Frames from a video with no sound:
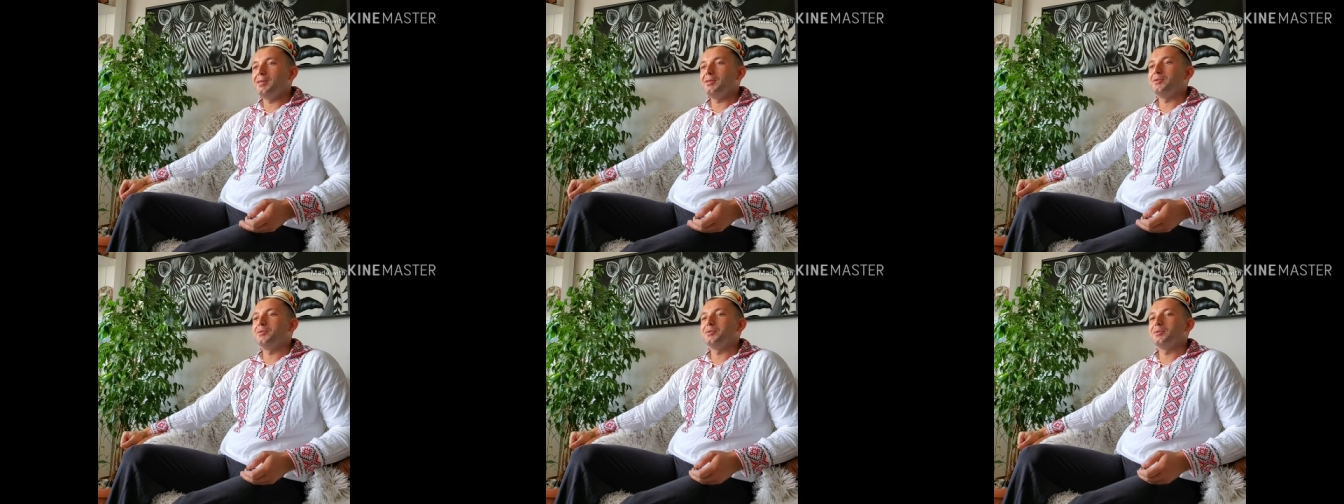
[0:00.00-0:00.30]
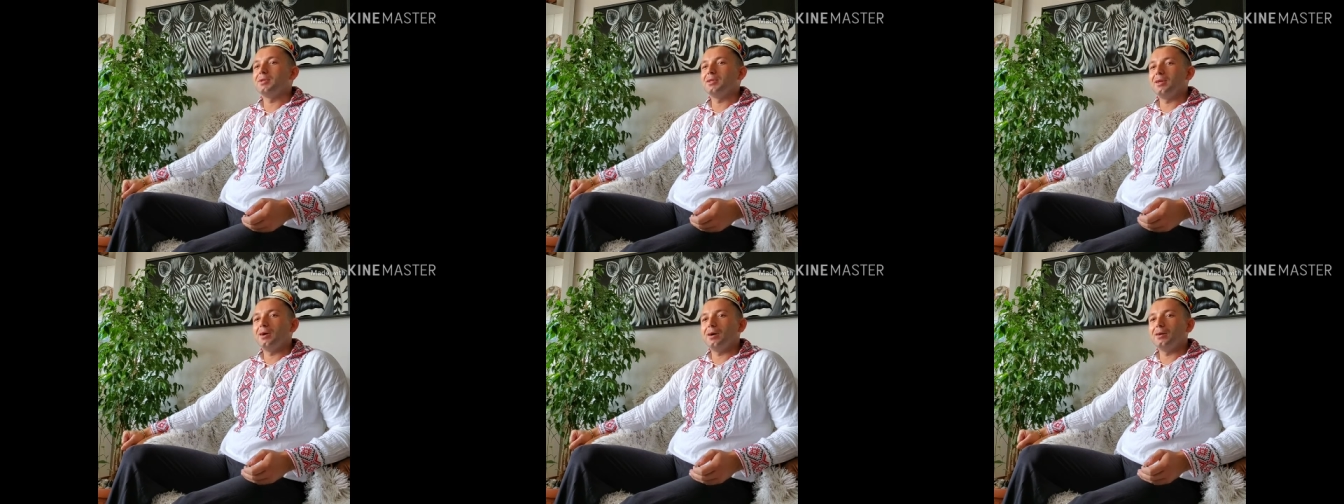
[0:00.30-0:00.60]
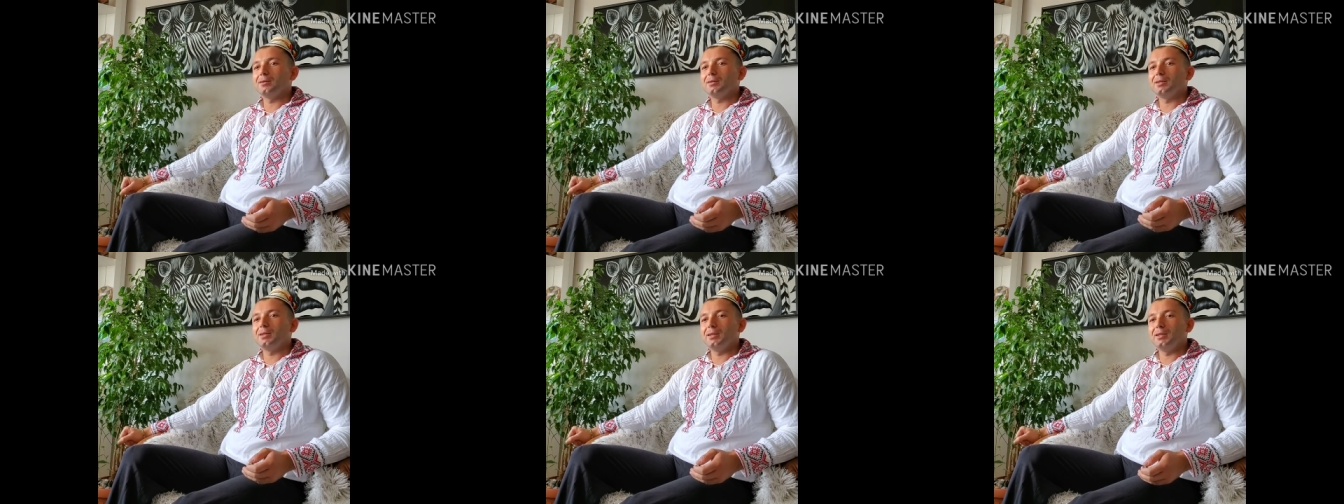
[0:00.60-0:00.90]
you will
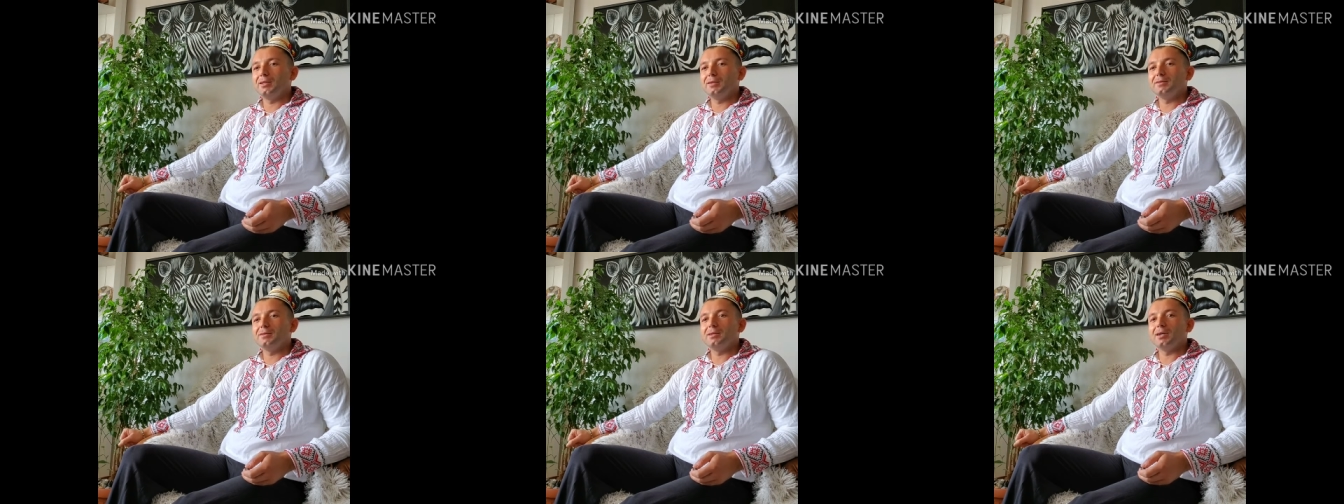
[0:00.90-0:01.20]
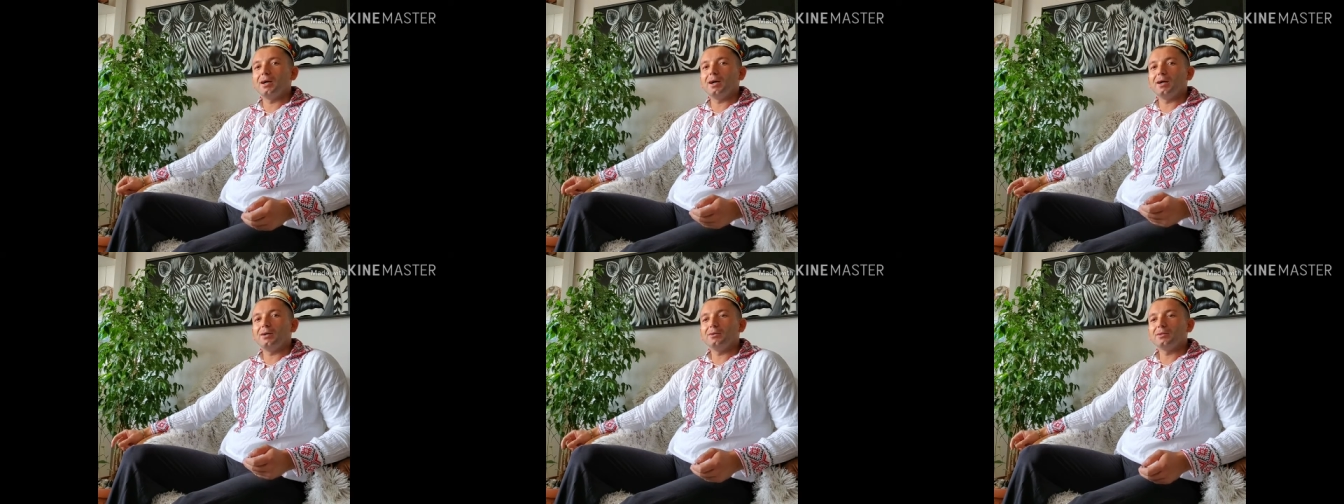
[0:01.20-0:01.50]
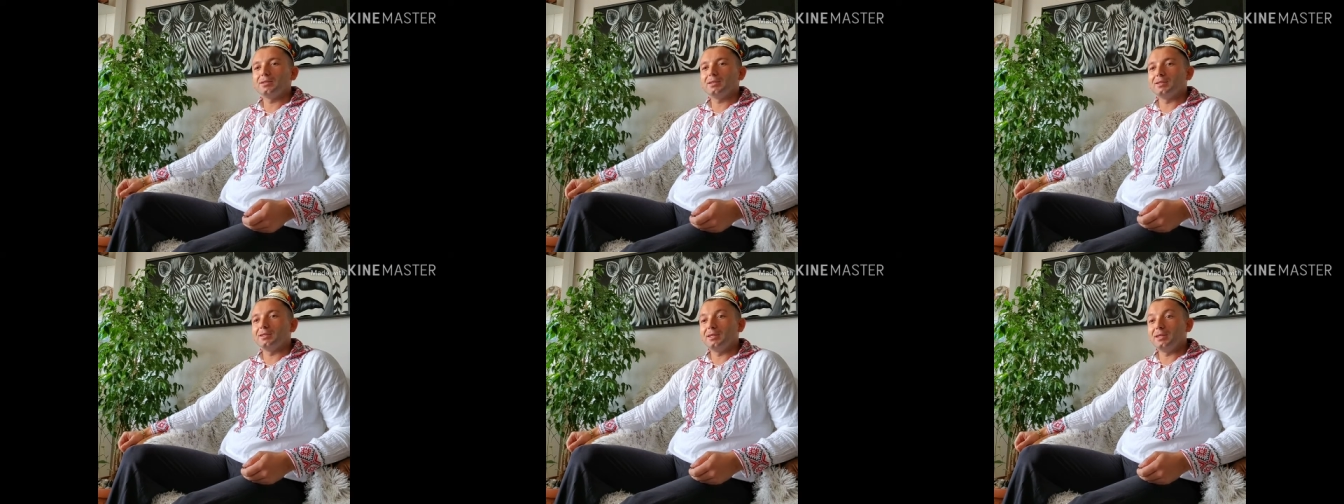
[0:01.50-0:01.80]
not leave the
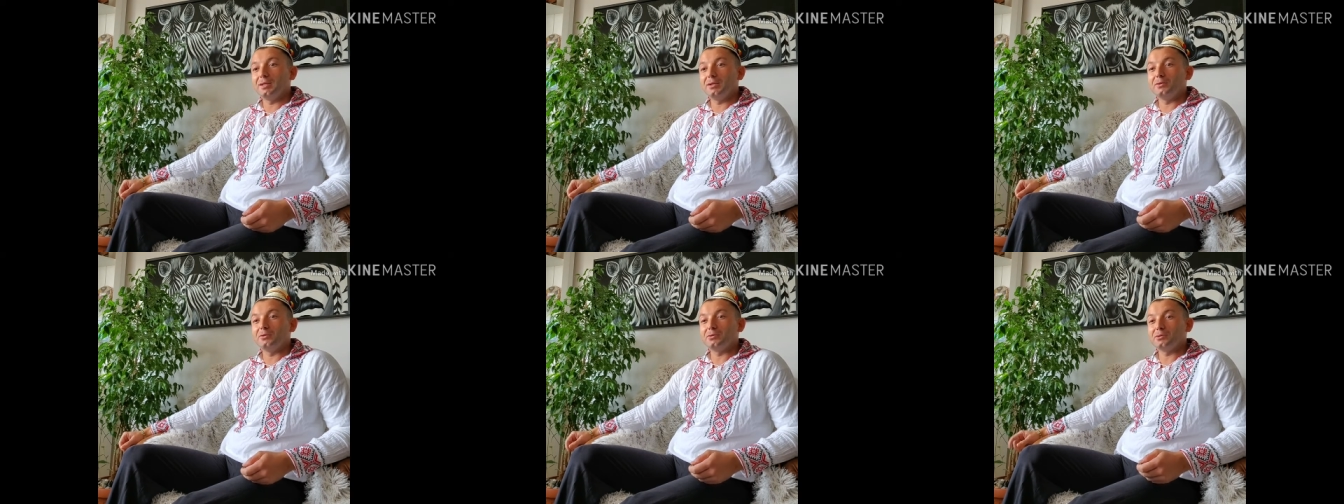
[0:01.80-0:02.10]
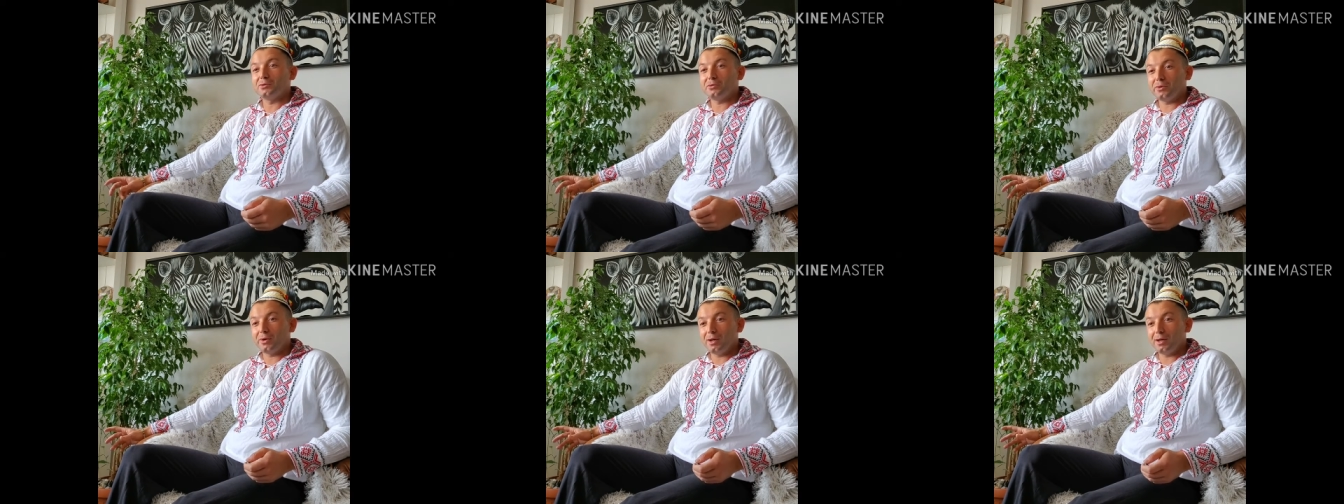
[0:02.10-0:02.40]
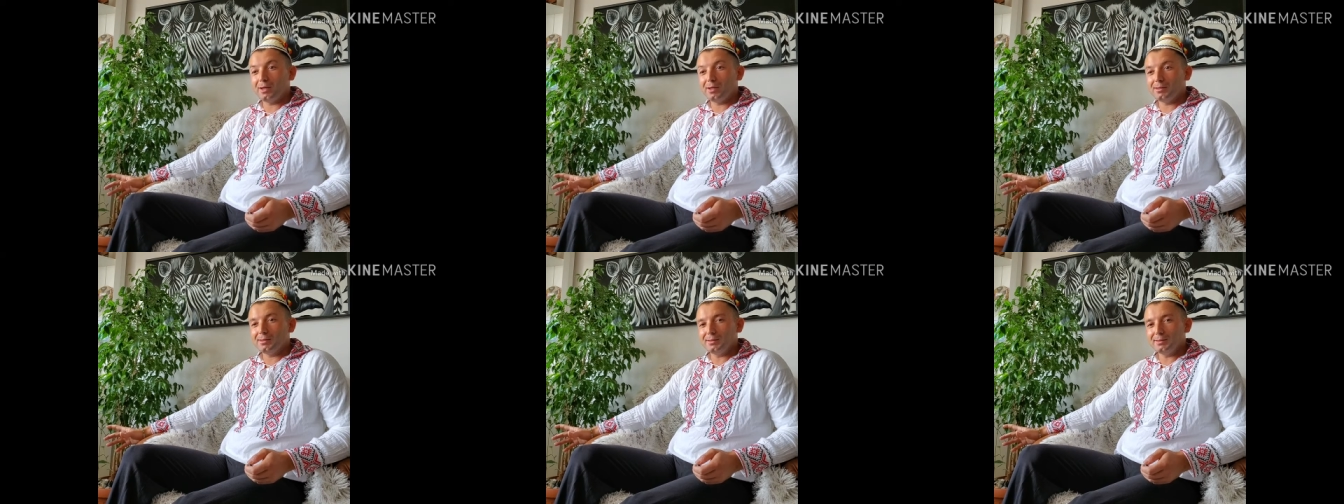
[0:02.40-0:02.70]
house until you
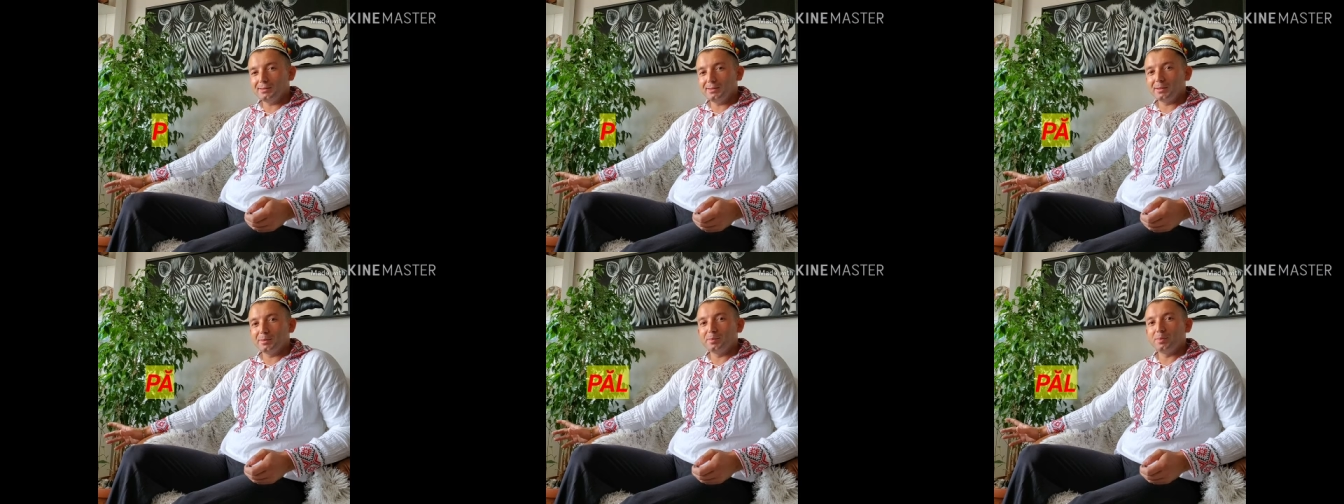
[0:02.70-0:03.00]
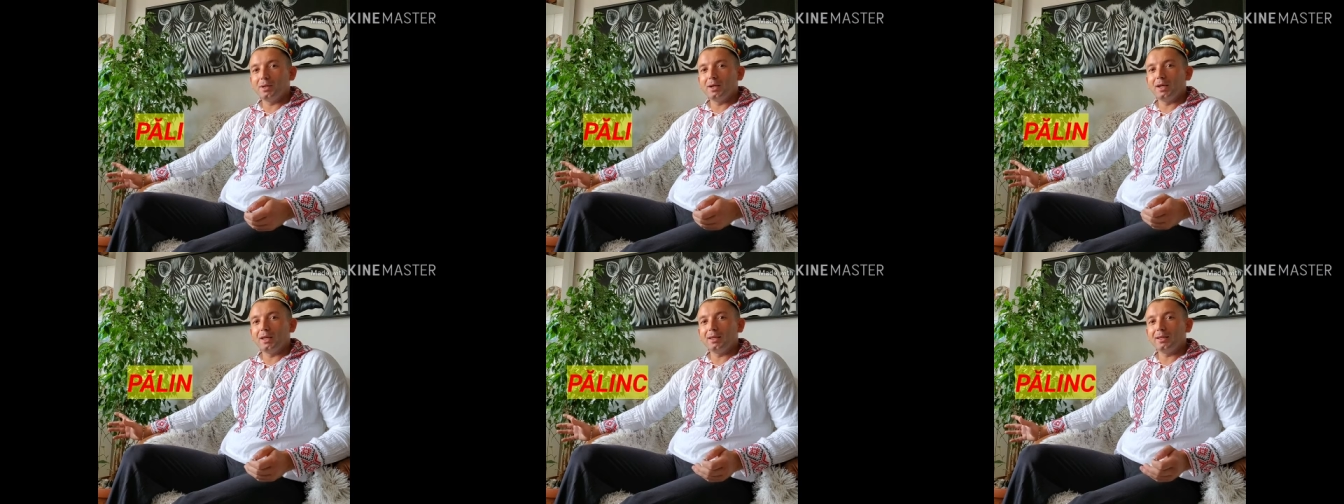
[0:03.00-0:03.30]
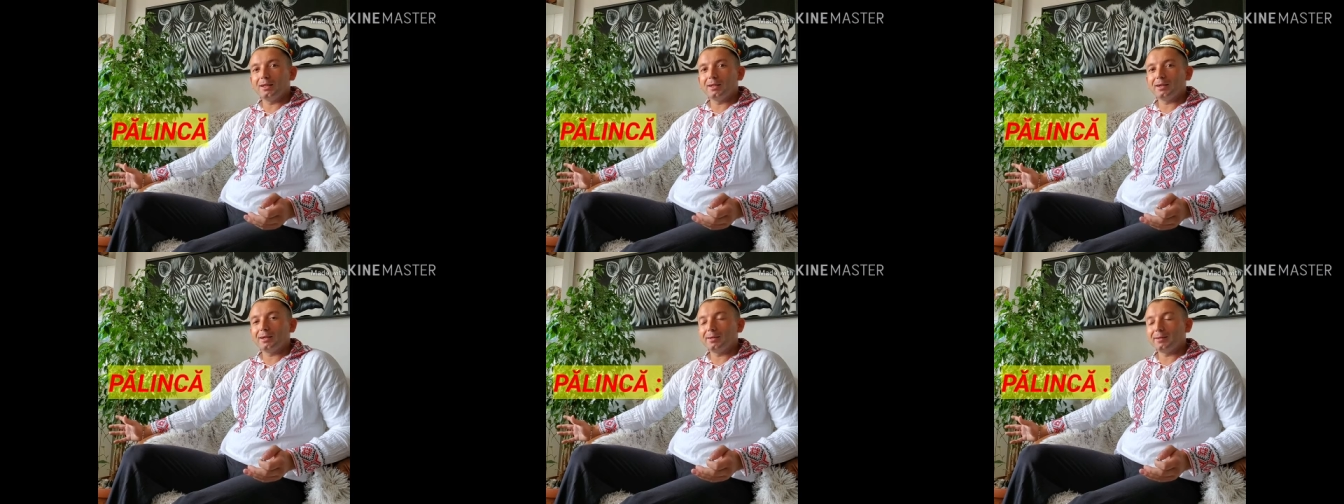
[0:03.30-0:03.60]
try the
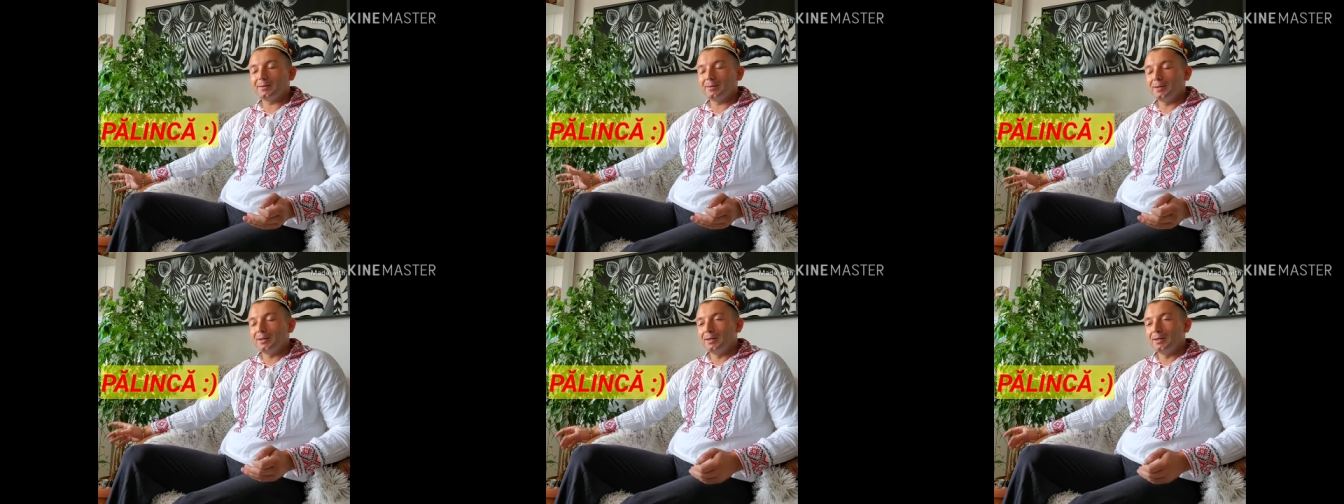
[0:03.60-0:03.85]
palinka.